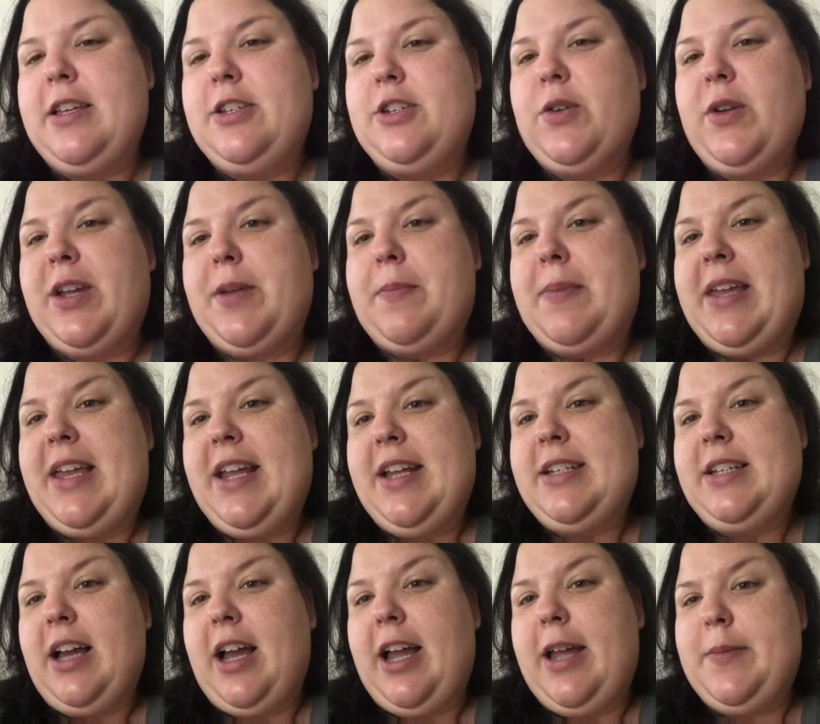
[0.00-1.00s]
during peak
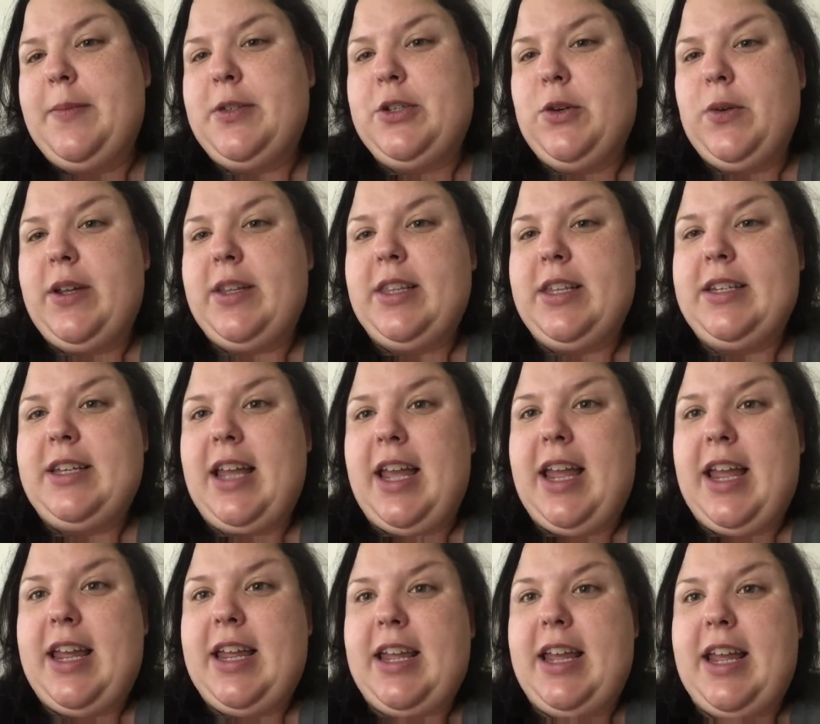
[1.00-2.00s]
times during the
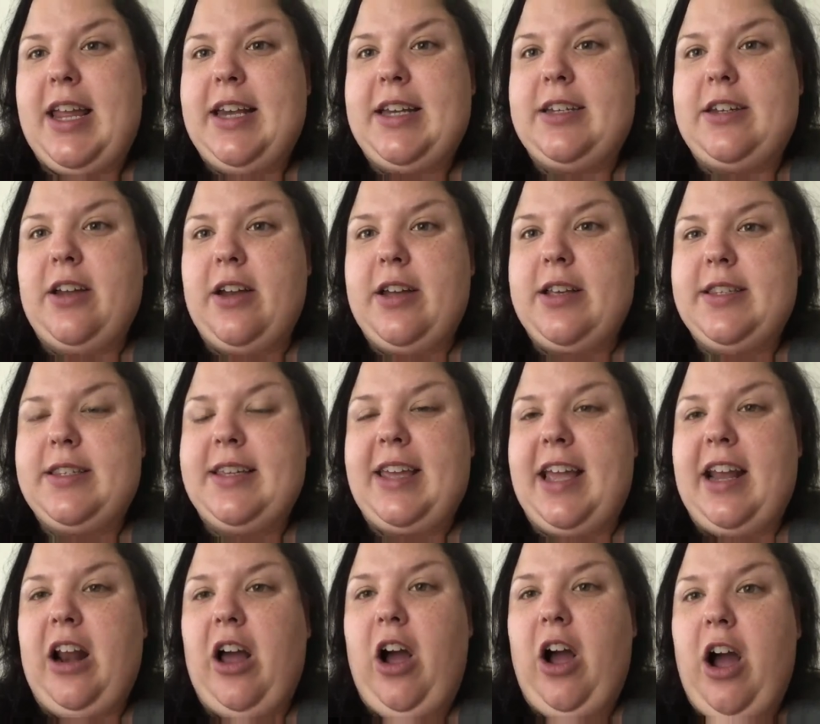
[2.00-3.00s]
day, it does
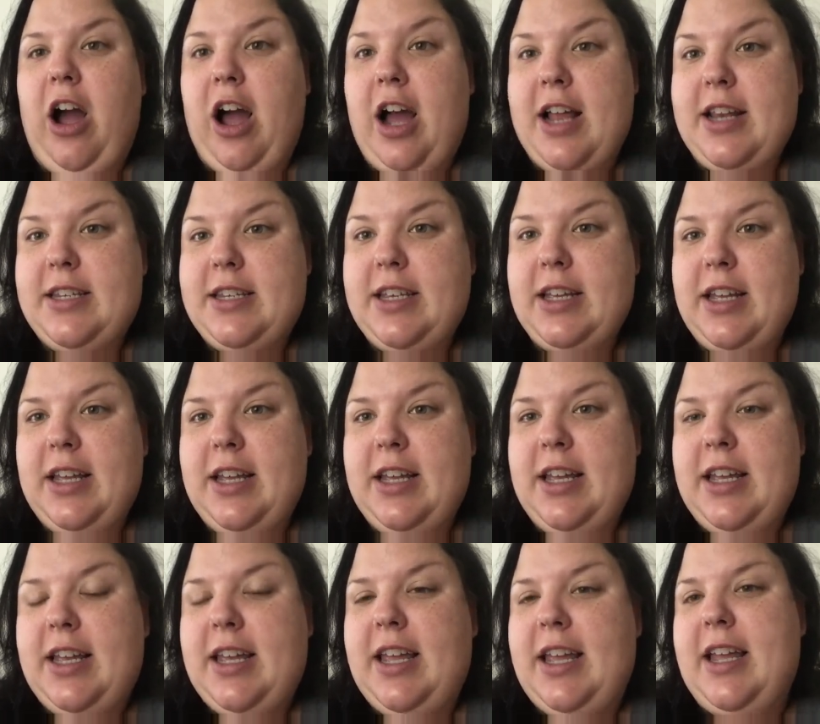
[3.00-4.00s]
get hot.
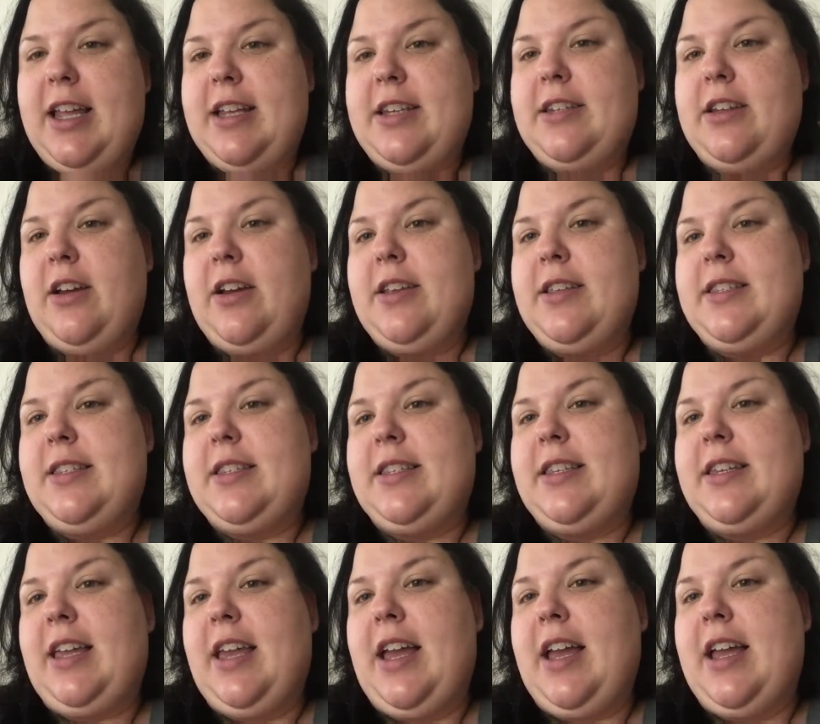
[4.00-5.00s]
It does
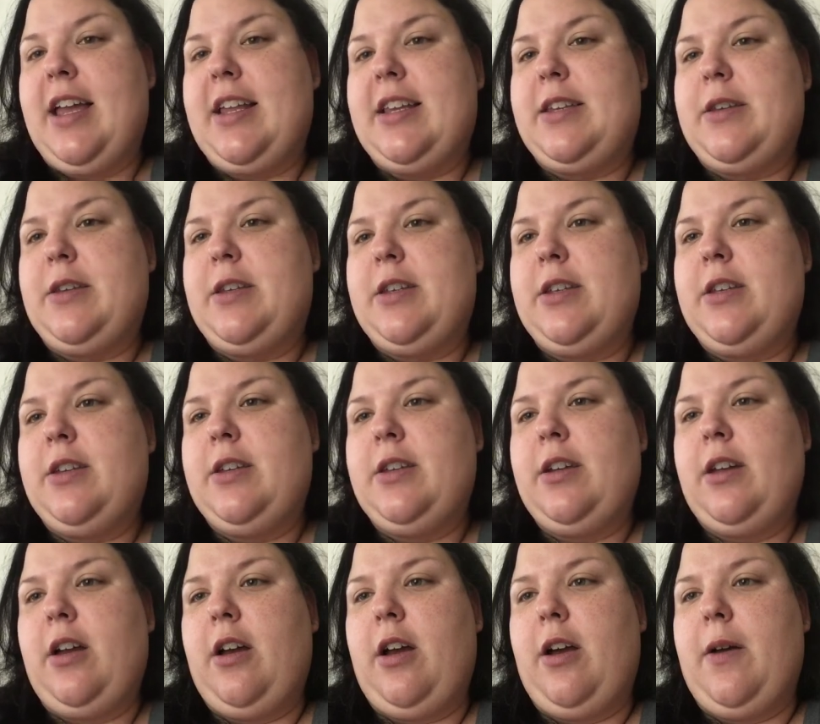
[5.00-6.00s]
get
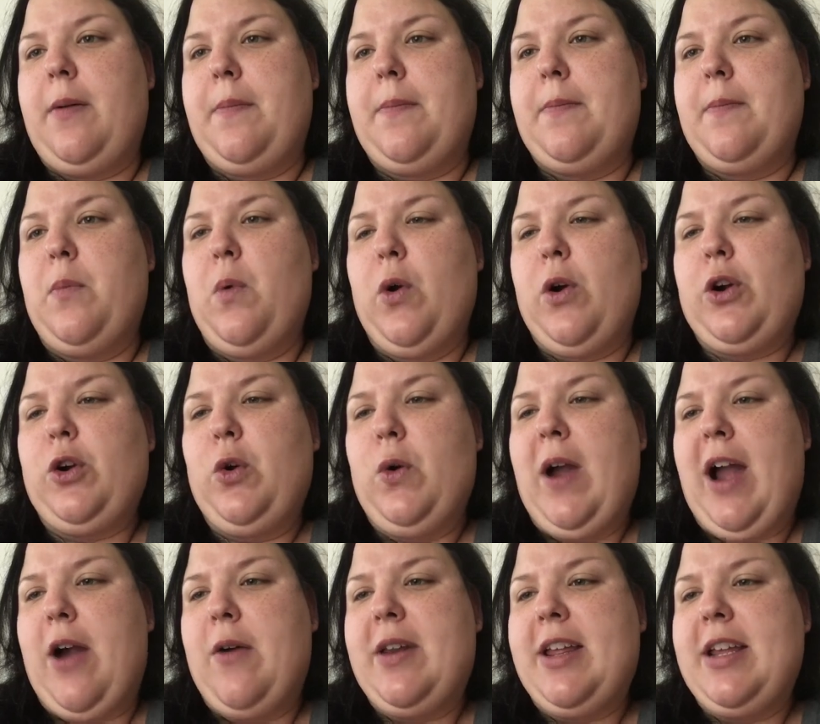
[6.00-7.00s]
more
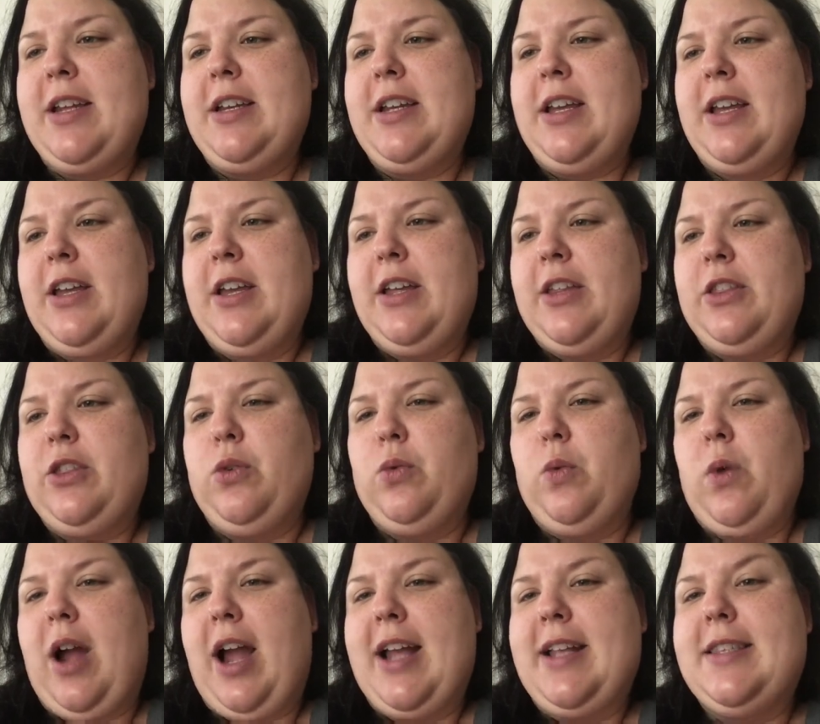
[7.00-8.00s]
crowded. The
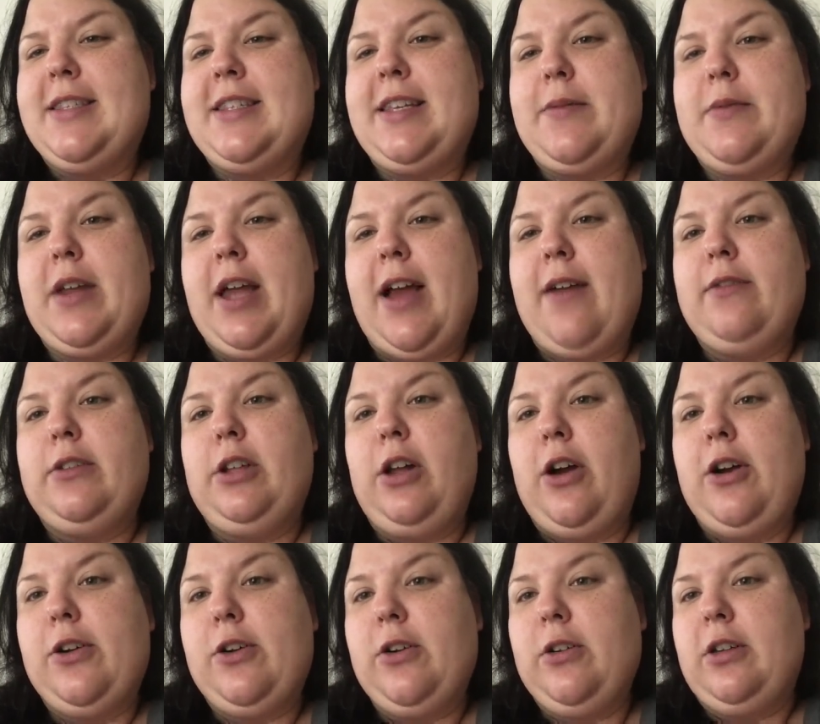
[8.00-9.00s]
rides seem to have
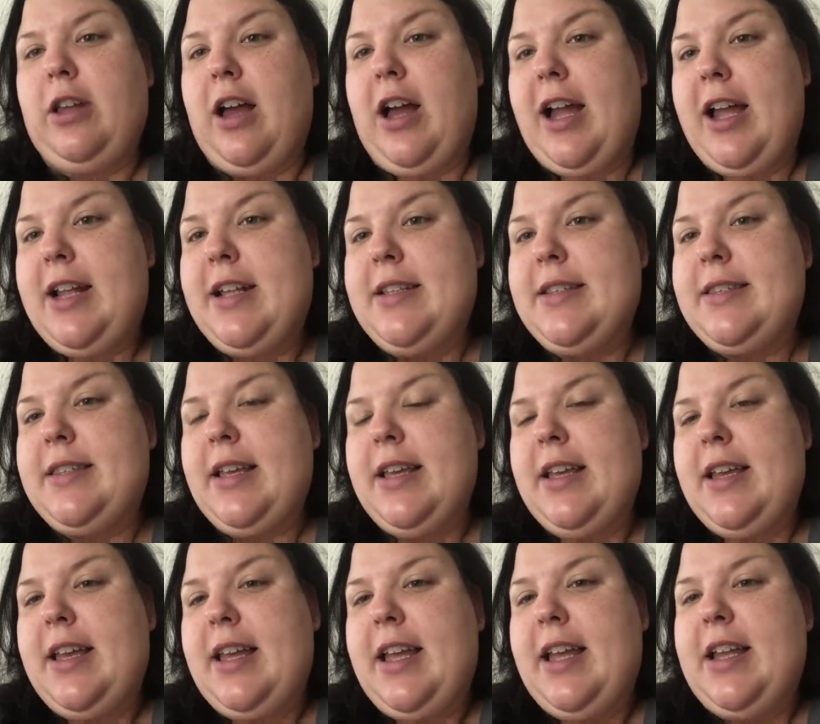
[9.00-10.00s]
longer lines.
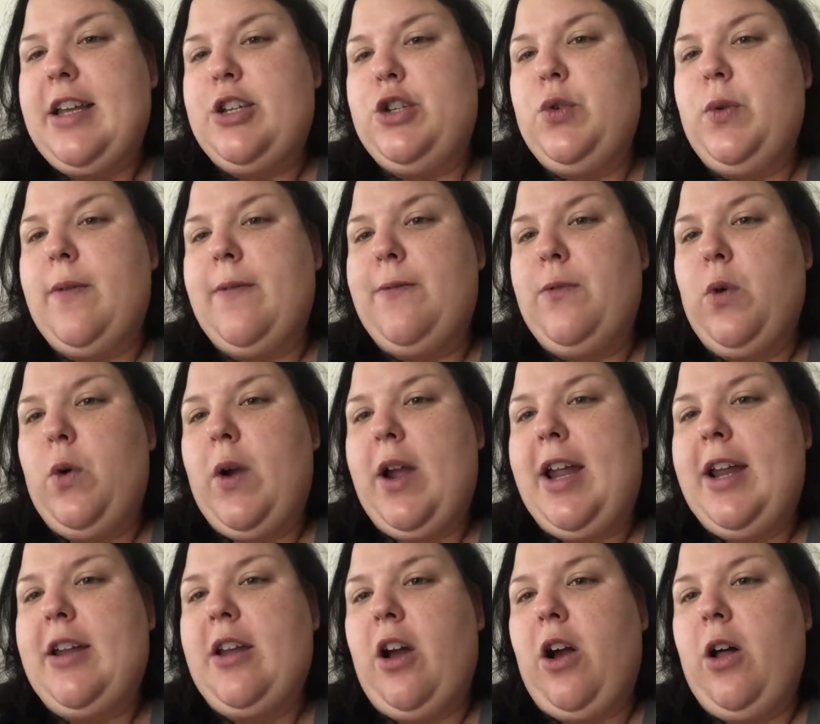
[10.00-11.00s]
And to
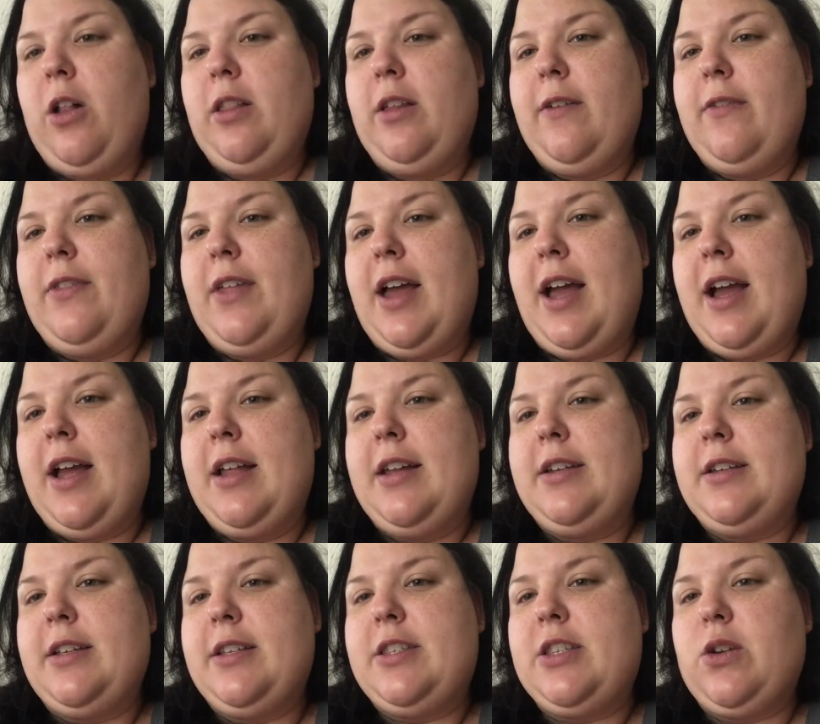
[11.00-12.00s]
avoid all of that
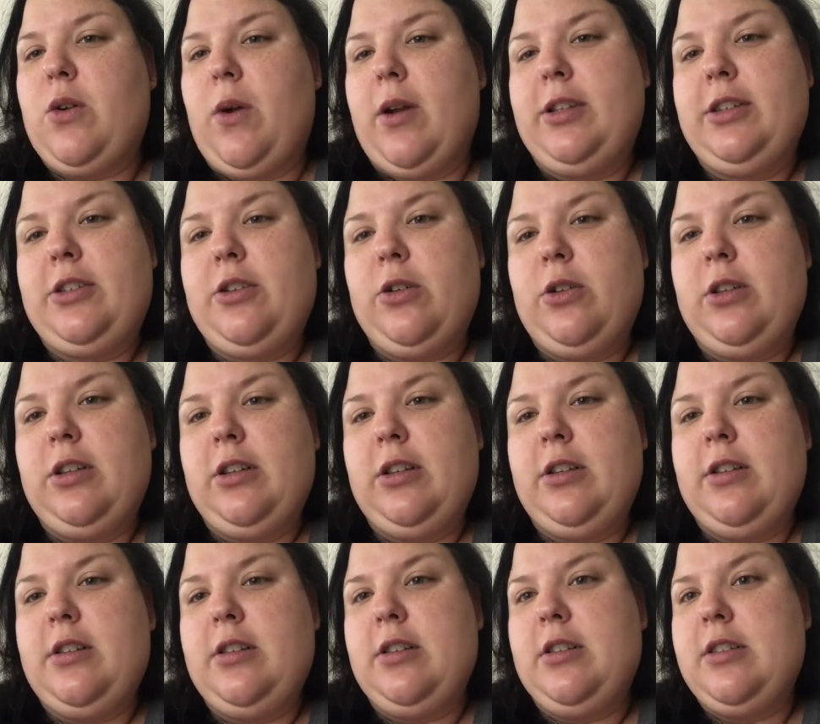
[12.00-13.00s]

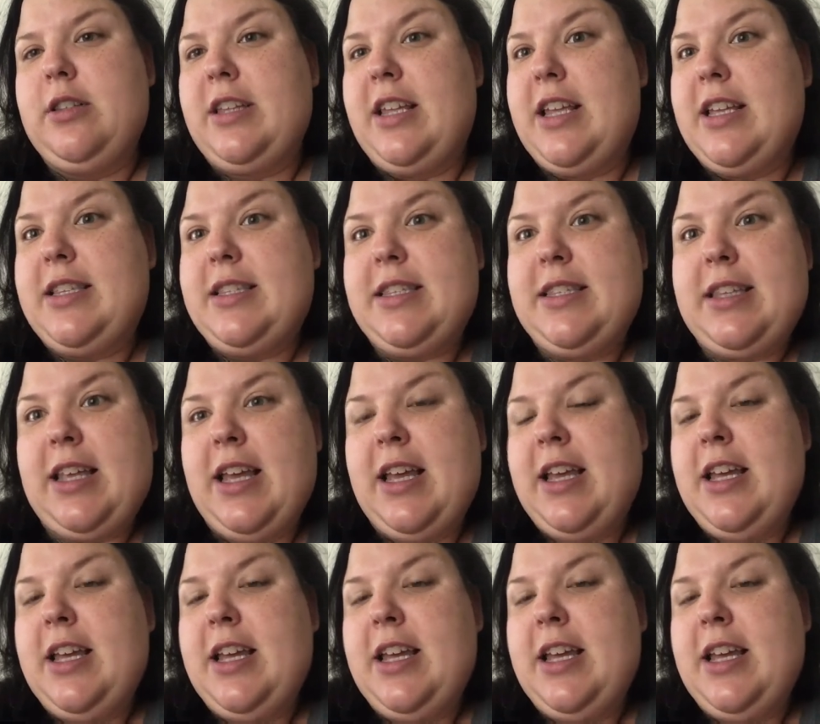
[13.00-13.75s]
disgruntledness,